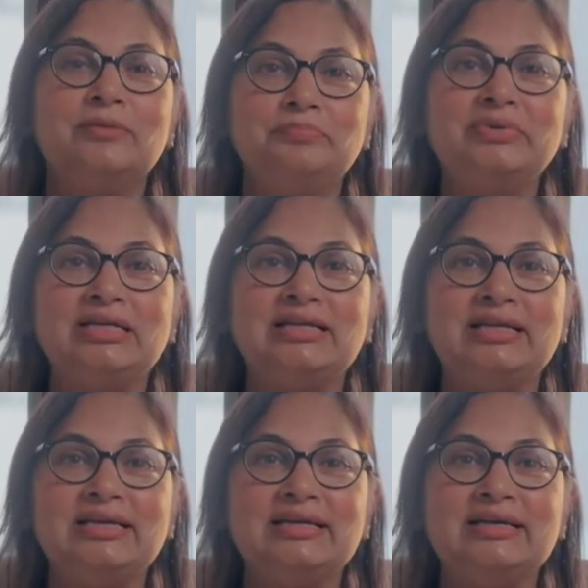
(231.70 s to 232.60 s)

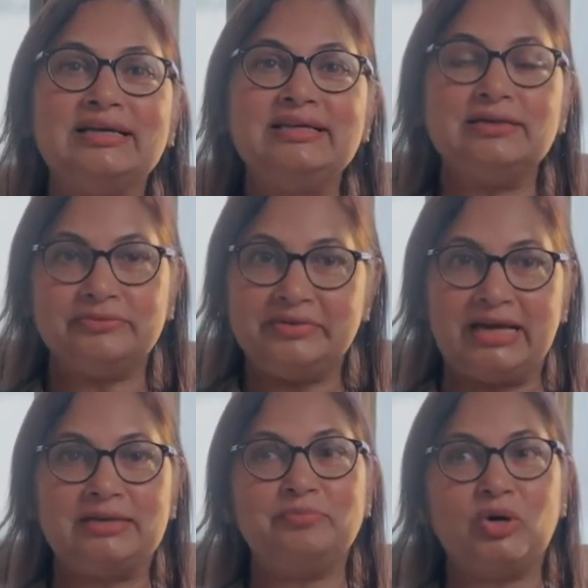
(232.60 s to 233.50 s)
completely. Here we
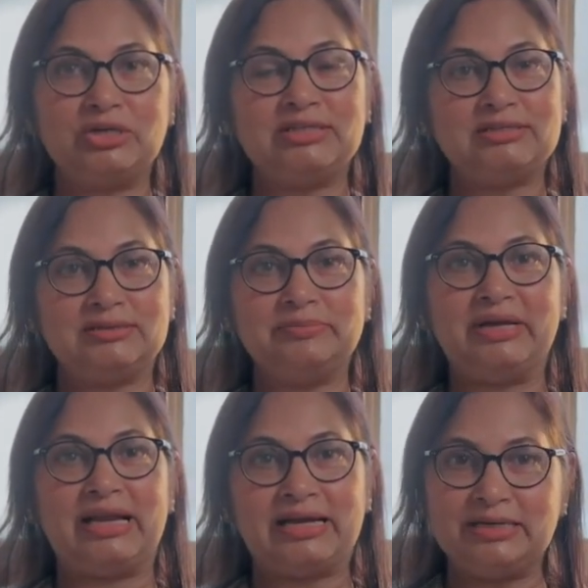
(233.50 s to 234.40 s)
had bought, the,
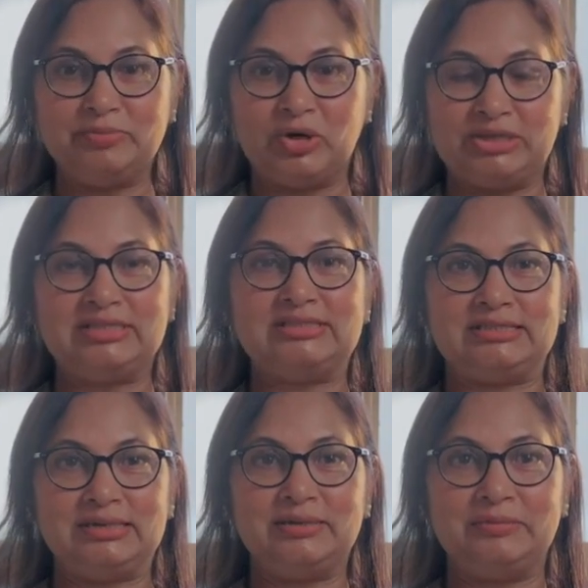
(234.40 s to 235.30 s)
my dad had bought this
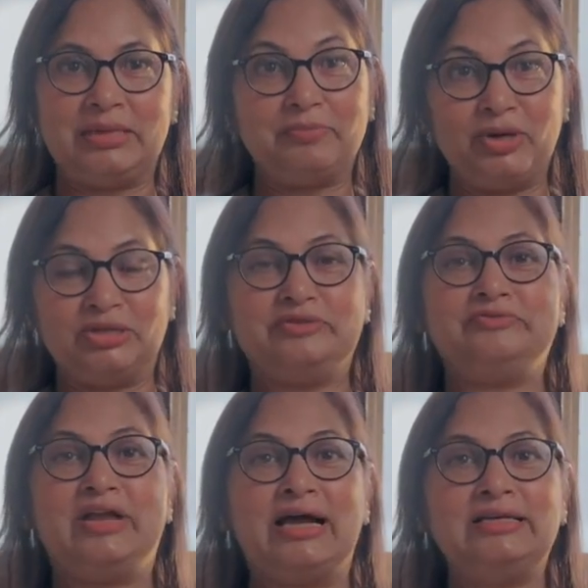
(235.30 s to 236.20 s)
big plot
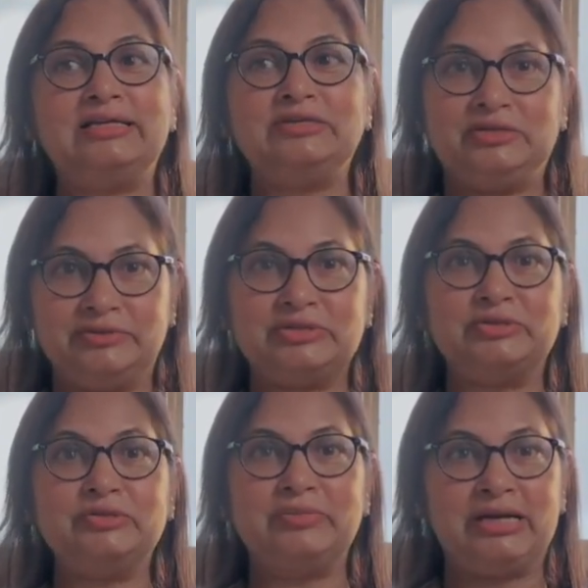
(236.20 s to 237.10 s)
of land and he was
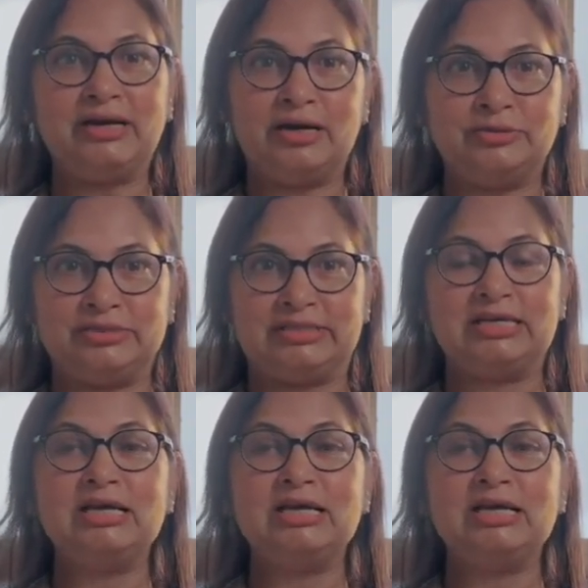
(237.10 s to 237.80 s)
going to build a house.